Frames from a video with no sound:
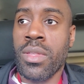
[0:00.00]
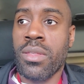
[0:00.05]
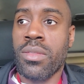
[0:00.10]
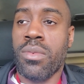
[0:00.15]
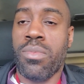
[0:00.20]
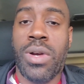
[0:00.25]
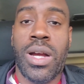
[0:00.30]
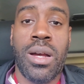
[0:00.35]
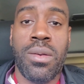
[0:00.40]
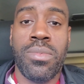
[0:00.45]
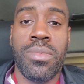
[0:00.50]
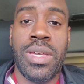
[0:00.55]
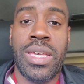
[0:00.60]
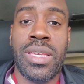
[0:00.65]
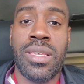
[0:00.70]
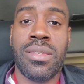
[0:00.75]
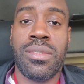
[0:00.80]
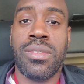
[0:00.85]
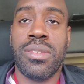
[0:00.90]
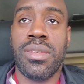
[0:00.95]
The problem
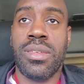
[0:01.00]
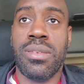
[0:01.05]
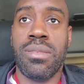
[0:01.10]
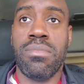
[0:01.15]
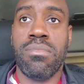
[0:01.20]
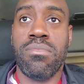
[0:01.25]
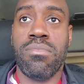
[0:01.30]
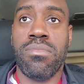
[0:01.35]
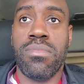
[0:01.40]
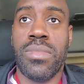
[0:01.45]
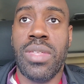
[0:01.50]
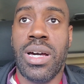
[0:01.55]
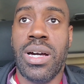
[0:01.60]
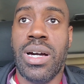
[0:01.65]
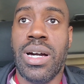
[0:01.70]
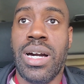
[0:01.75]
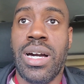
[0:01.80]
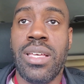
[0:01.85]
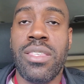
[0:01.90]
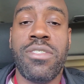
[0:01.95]
is the
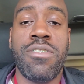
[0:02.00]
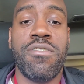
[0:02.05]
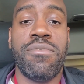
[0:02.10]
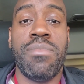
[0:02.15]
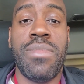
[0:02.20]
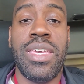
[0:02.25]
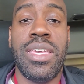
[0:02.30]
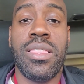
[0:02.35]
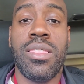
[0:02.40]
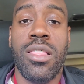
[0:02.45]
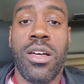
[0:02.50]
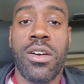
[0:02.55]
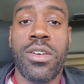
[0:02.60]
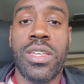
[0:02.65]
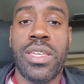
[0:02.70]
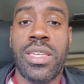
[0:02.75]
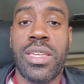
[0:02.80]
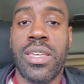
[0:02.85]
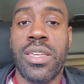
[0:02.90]
odds of me logging